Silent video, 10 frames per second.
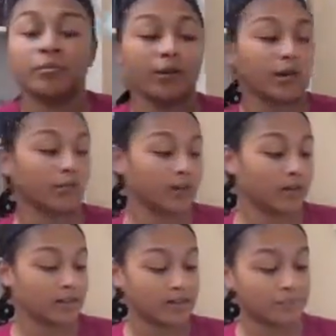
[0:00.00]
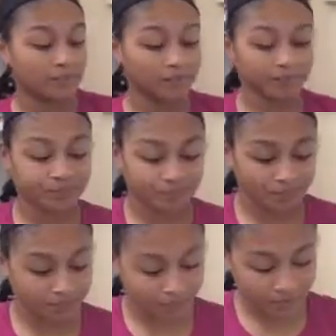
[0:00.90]
pretty words.
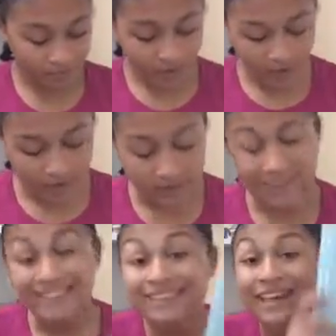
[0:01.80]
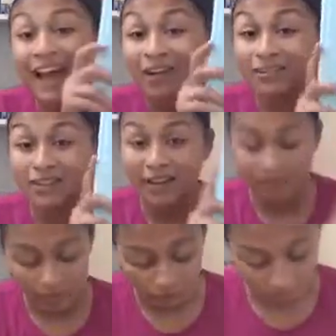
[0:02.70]
So that's the outside
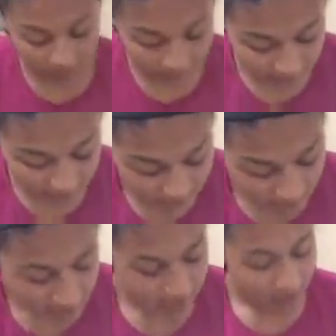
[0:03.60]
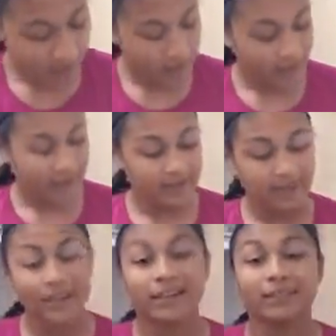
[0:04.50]
of the book. And like I
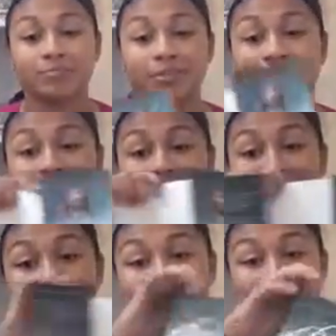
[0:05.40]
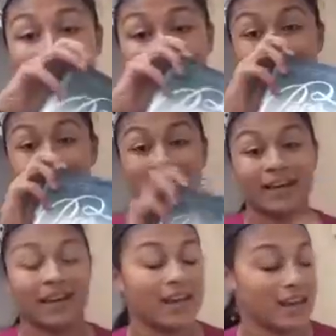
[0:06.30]
said, it's pretty on the
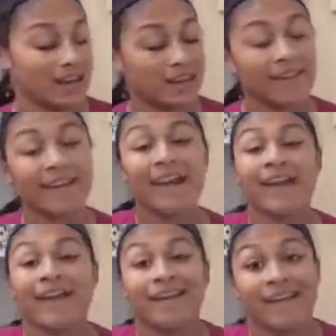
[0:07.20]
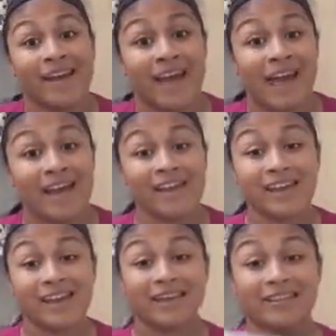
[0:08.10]
outside
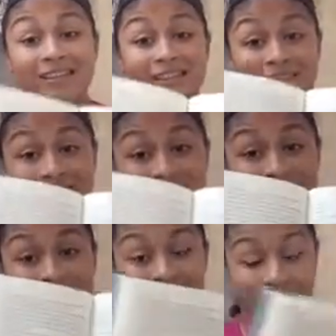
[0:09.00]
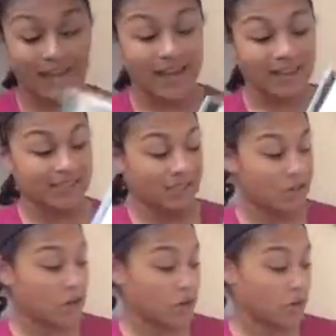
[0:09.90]
and the inside. Yes, I
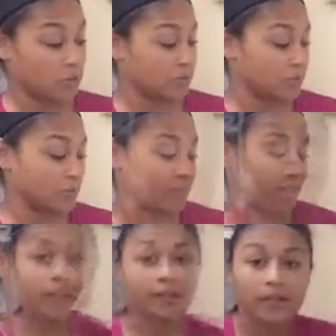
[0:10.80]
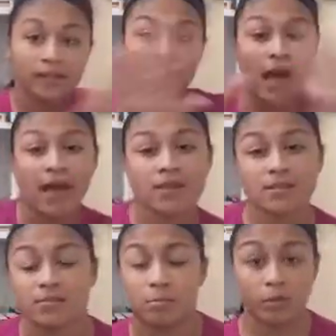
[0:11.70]
know, super. For the
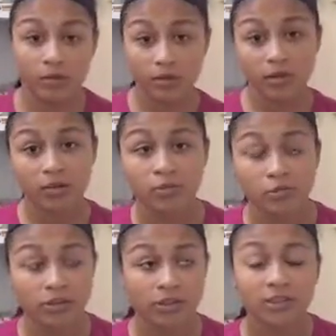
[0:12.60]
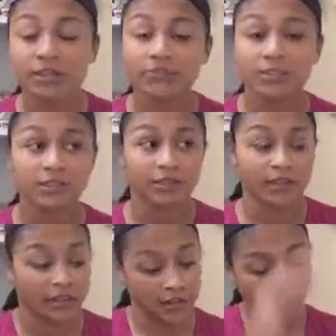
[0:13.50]
non-spoiler portion of this
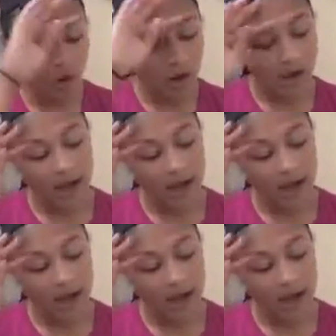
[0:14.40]
video,